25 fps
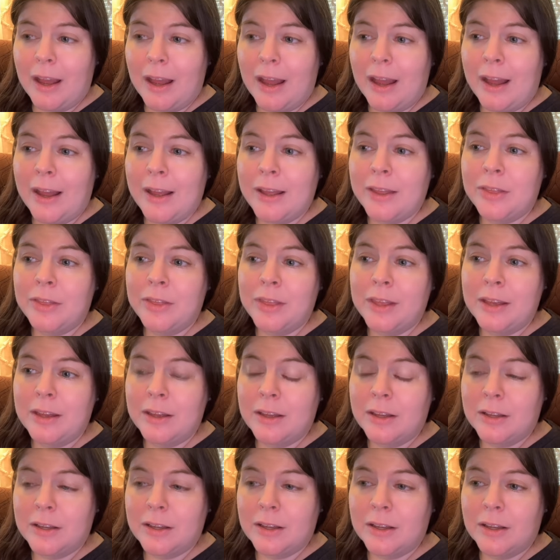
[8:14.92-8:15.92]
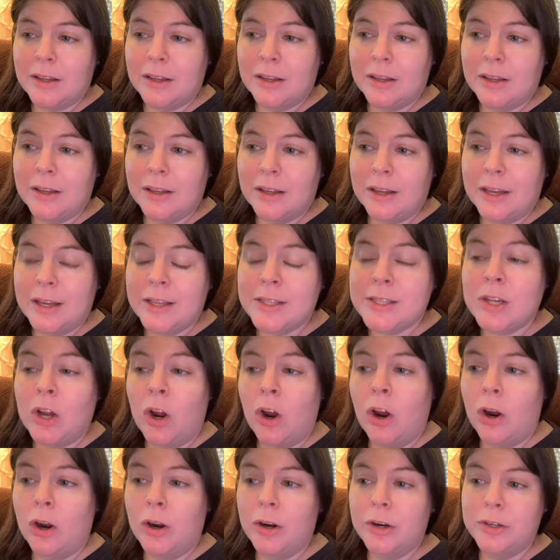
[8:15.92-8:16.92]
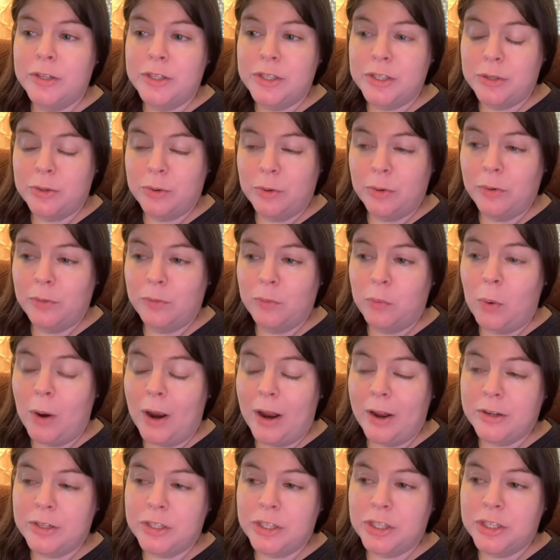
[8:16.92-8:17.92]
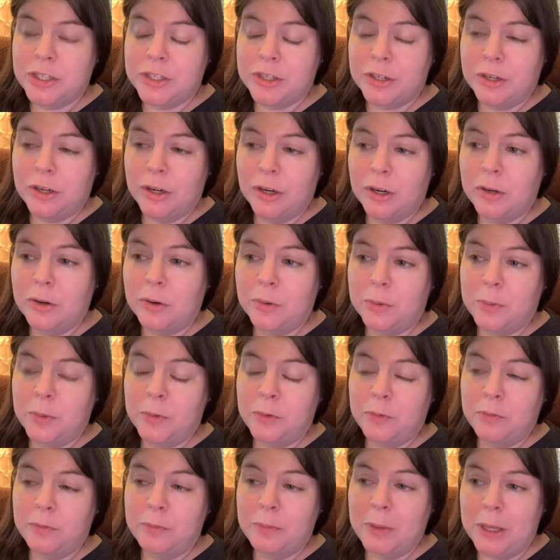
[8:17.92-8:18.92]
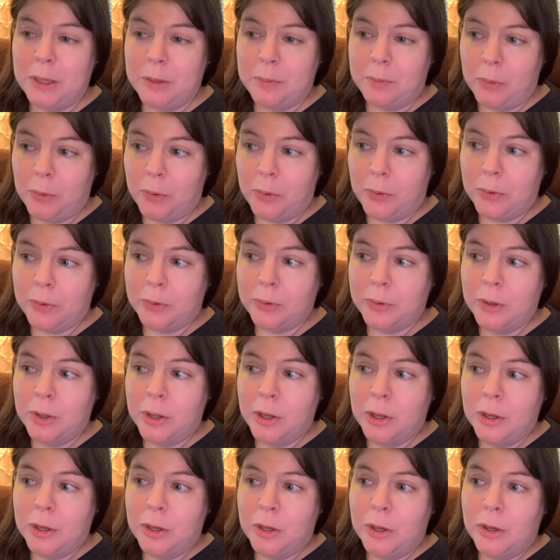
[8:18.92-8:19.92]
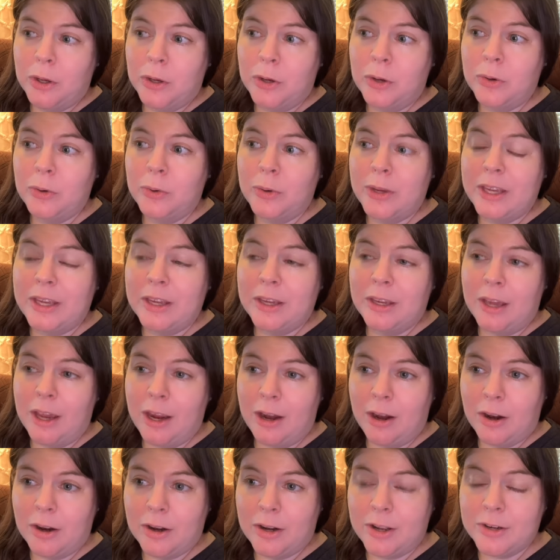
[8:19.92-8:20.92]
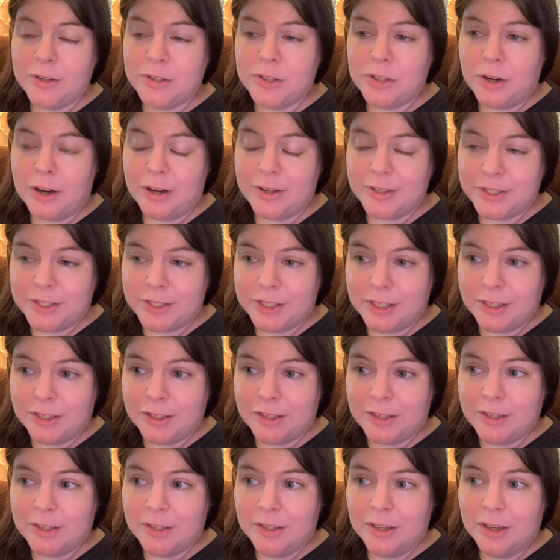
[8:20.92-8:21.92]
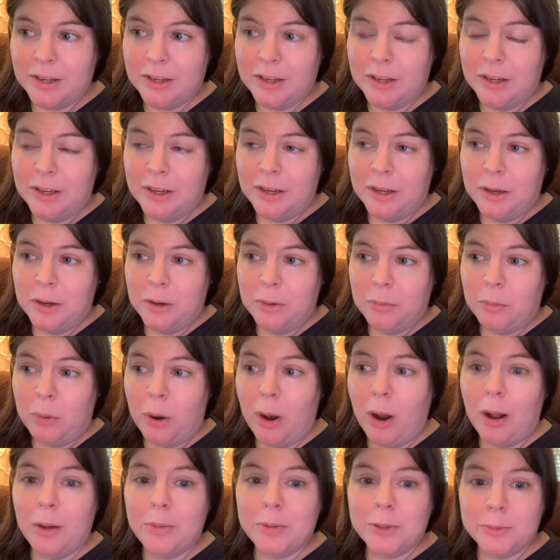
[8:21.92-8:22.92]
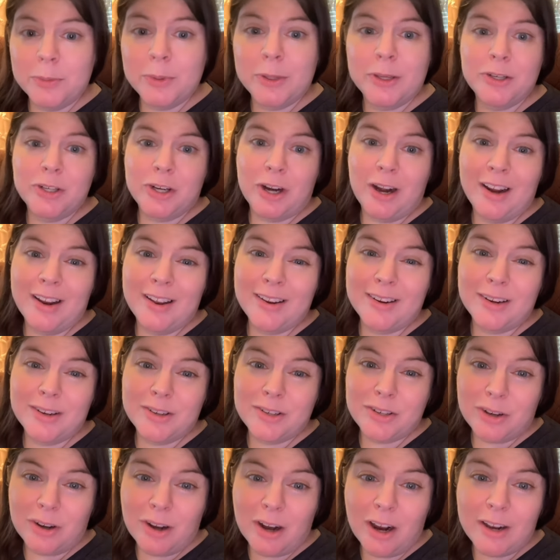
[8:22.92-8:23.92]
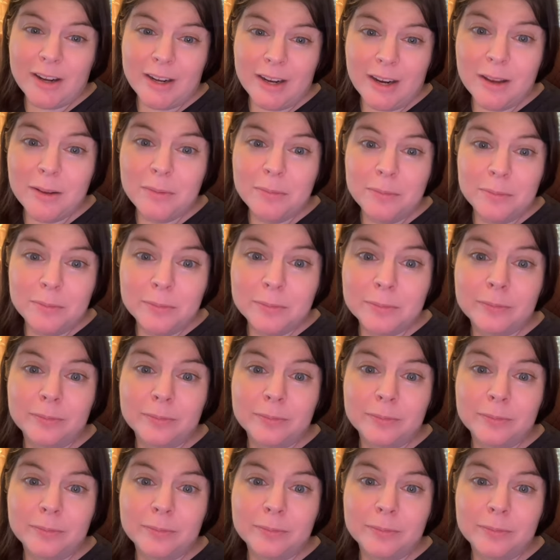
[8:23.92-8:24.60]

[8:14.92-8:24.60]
I think it's hard to have watched a group of people who he cared and trusted probably try and undercut him,